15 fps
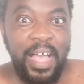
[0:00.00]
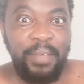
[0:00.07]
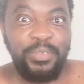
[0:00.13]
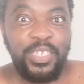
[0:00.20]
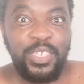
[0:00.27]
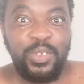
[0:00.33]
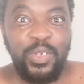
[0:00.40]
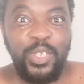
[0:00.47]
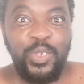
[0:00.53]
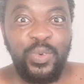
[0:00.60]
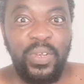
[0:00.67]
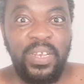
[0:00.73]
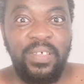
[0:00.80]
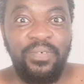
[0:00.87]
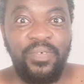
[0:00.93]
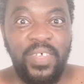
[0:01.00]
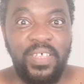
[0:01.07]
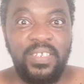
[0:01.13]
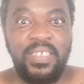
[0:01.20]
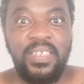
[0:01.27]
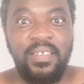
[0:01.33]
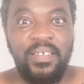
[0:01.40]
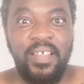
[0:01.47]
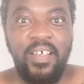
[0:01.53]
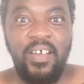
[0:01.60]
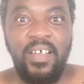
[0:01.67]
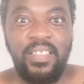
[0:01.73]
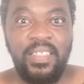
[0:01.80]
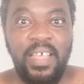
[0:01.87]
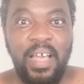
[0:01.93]
I'm just going to leave it
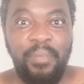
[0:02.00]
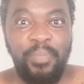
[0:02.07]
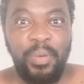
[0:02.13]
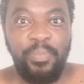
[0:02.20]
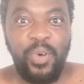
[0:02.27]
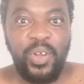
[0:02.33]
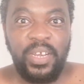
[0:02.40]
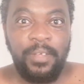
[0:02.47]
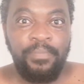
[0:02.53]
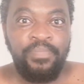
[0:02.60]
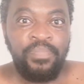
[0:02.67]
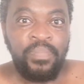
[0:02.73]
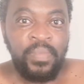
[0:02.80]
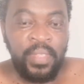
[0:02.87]
on the upper body.